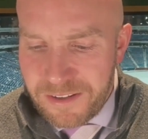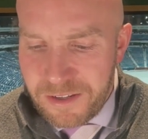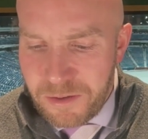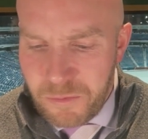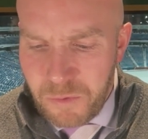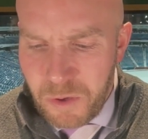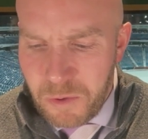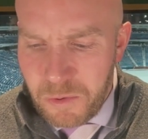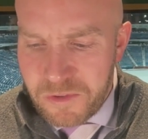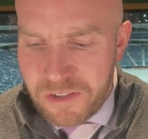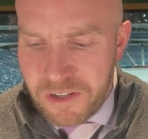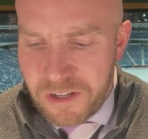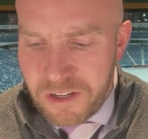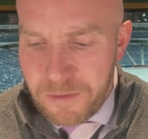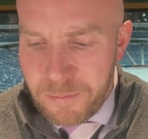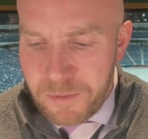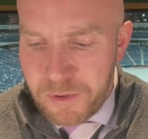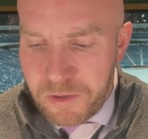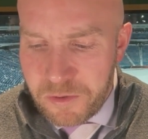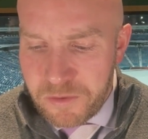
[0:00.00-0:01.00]
What was it, a
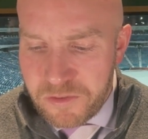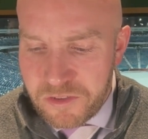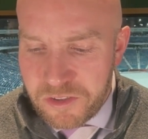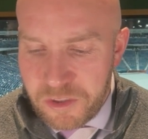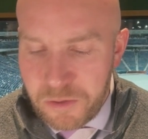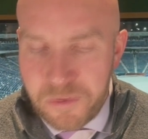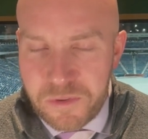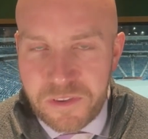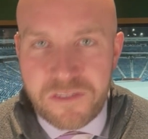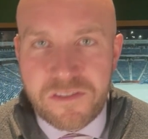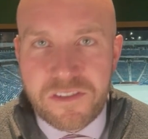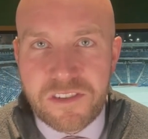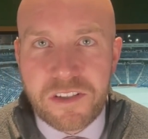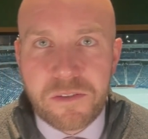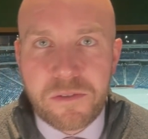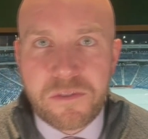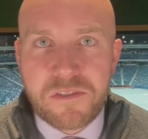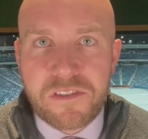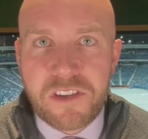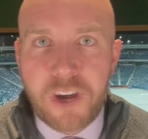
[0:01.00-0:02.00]
couple years ago when the
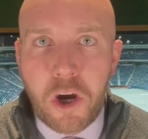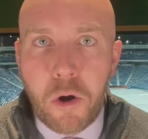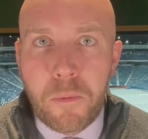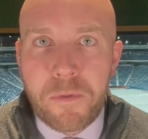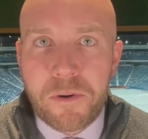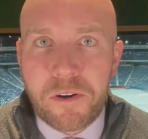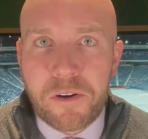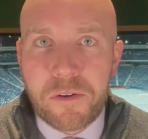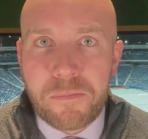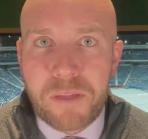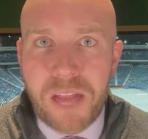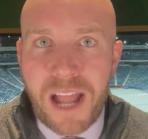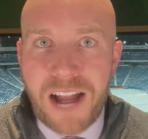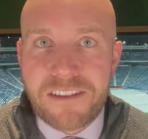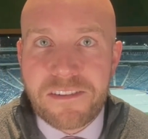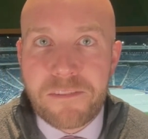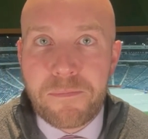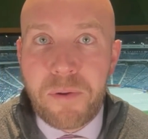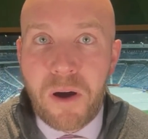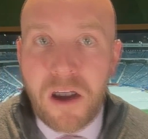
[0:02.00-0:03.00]
Steelers in the opener
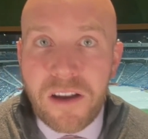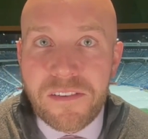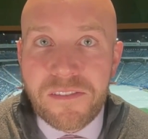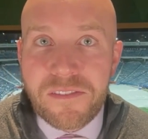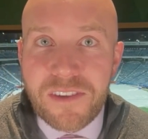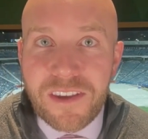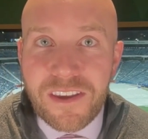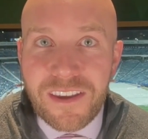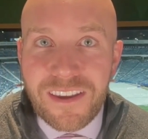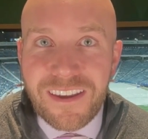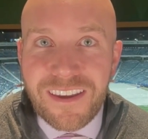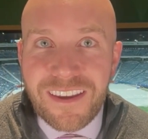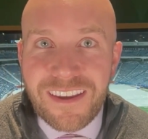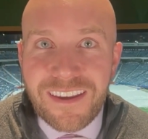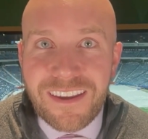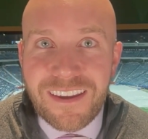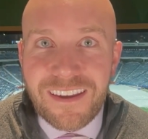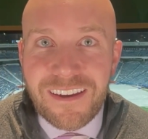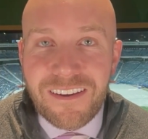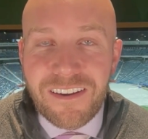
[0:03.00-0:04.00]
blocked a punt
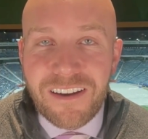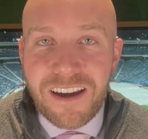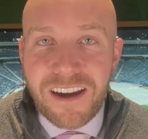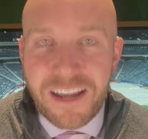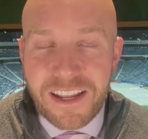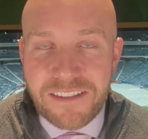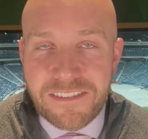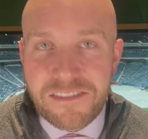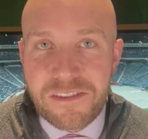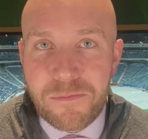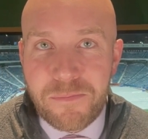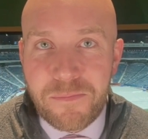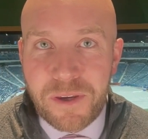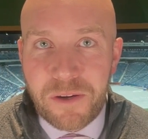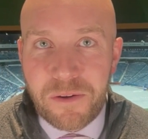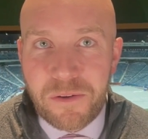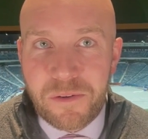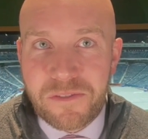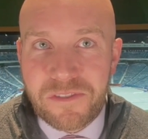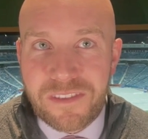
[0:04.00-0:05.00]
against the
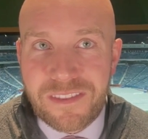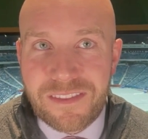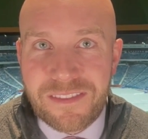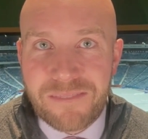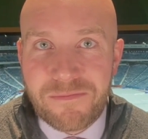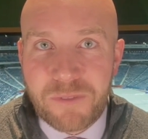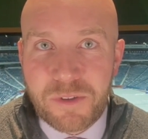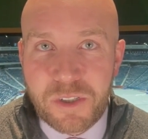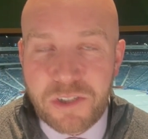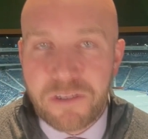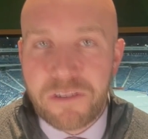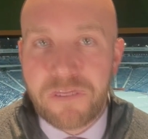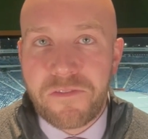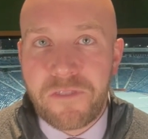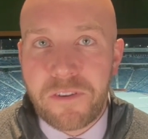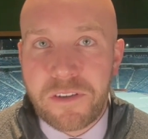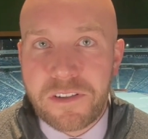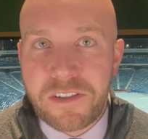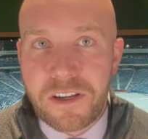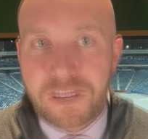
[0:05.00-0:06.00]
Bills and returned it
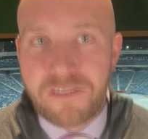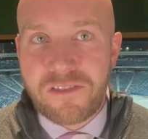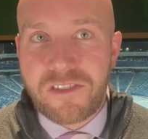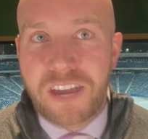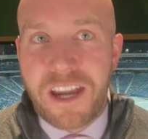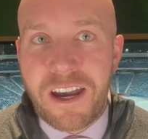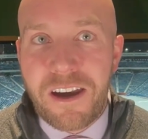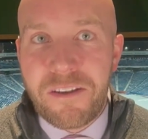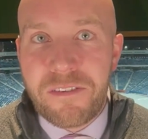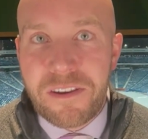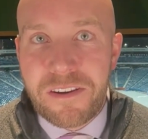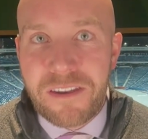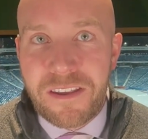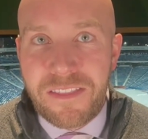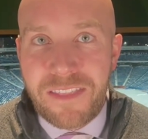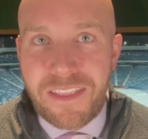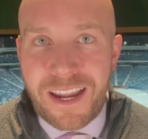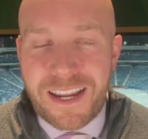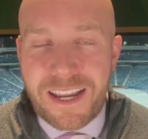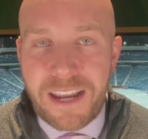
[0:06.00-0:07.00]
for a touchdown,
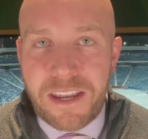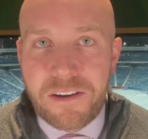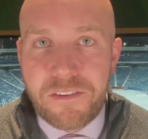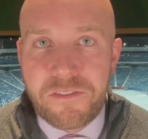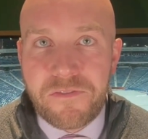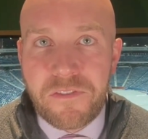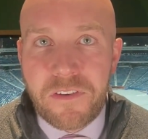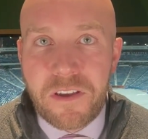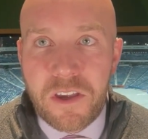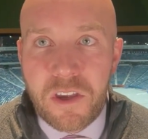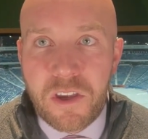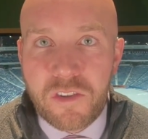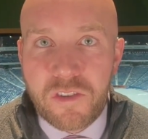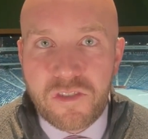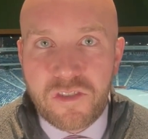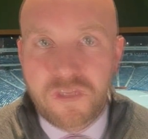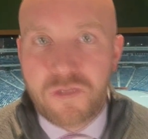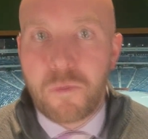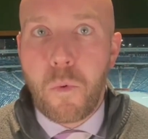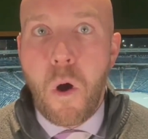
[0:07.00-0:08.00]
and that kind of
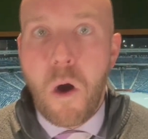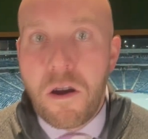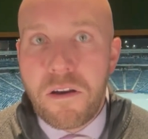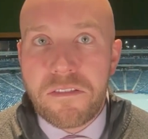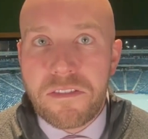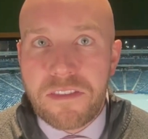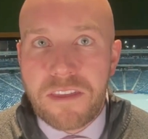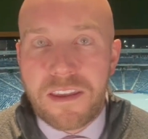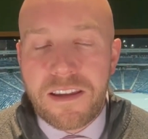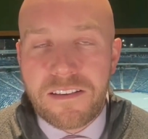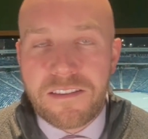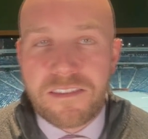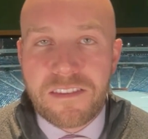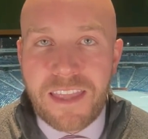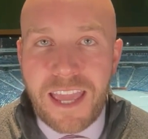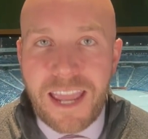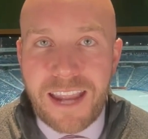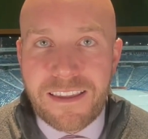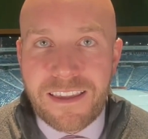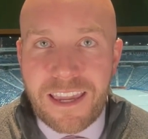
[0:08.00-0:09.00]
swung things in
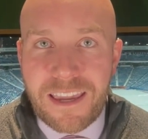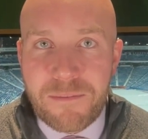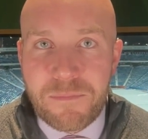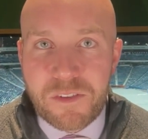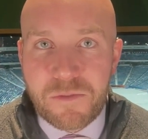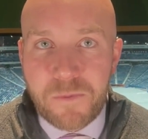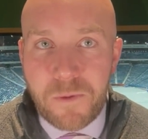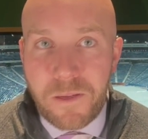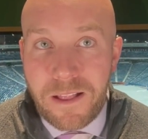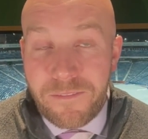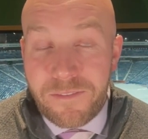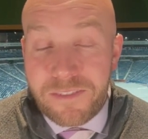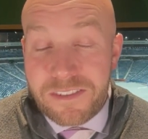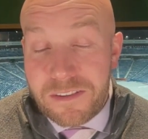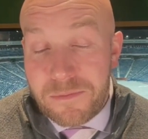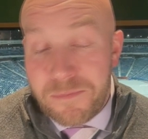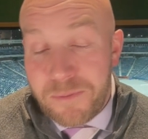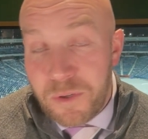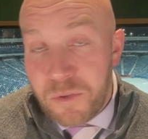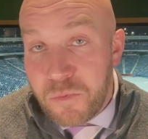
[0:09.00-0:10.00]
that game as well. Obviously,
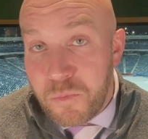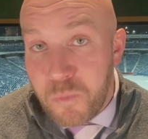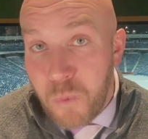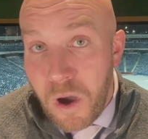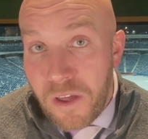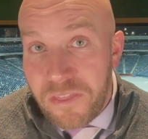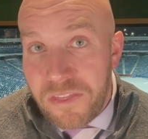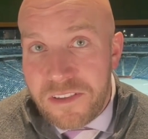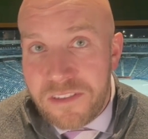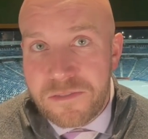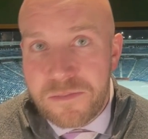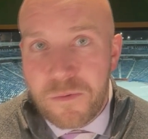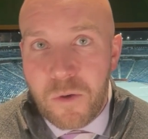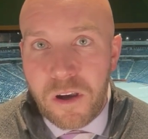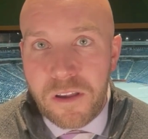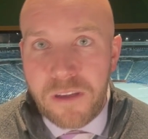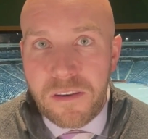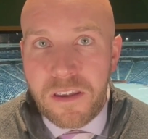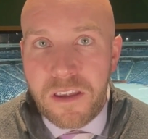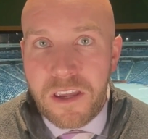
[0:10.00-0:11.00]
the Bills won this
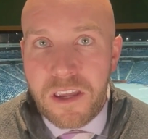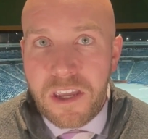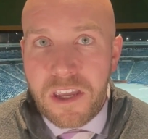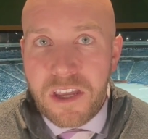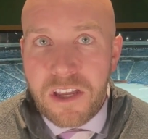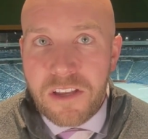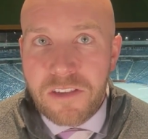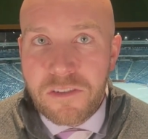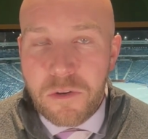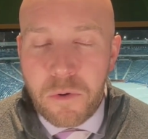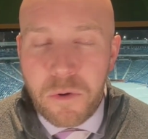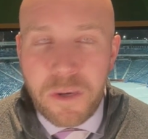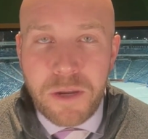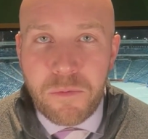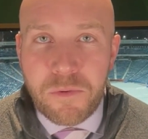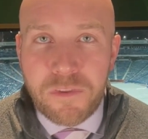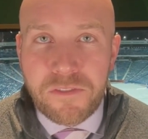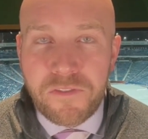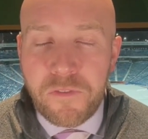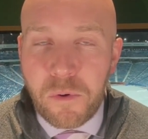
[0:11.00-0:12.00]
one. So it
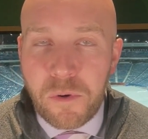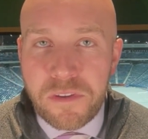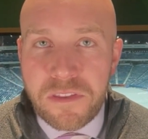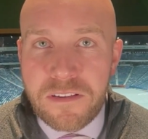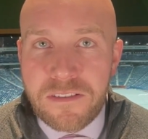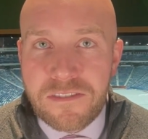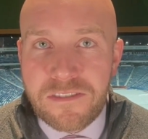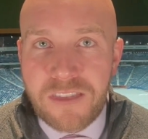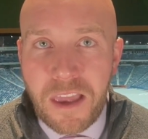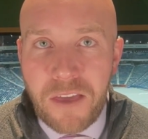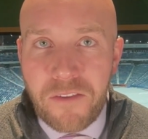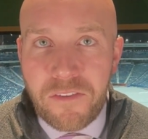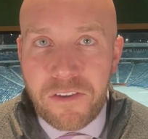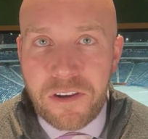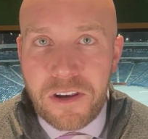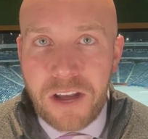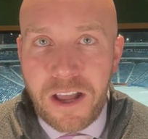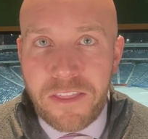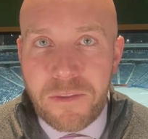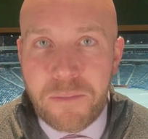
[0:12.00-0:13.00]
was 4th and
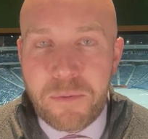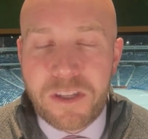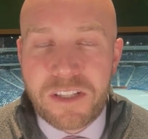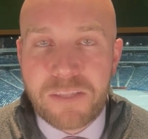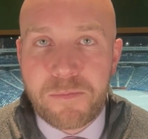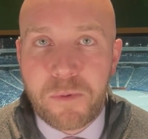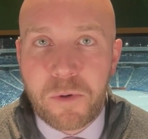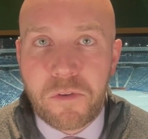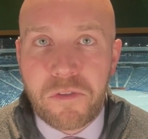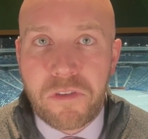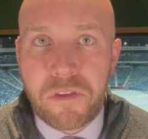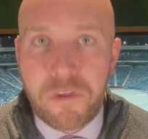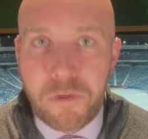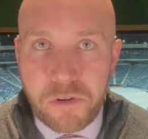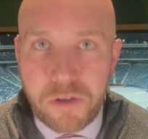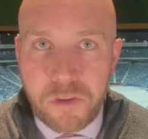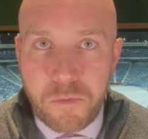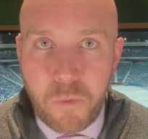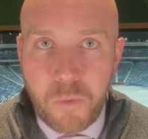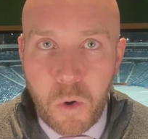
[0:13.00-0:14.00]
7 on the Pittsburgh
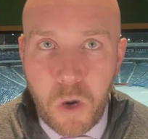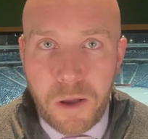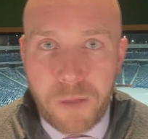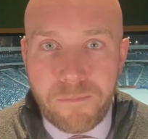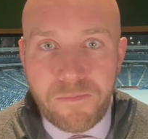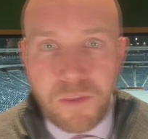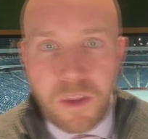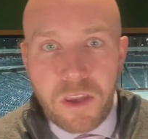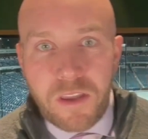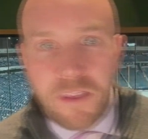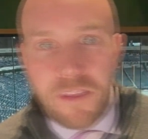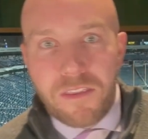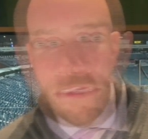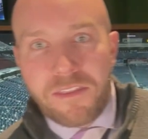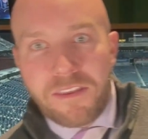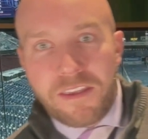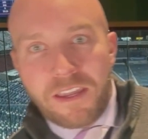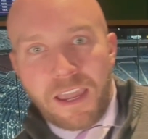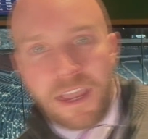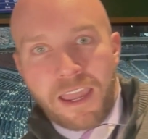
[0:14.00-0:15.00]
31.
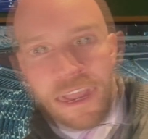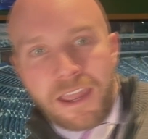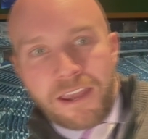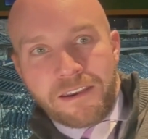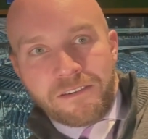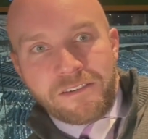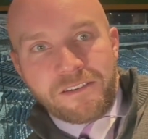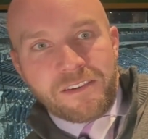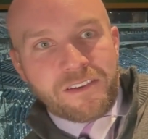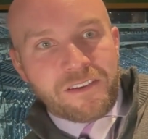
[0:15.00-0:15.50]
The end,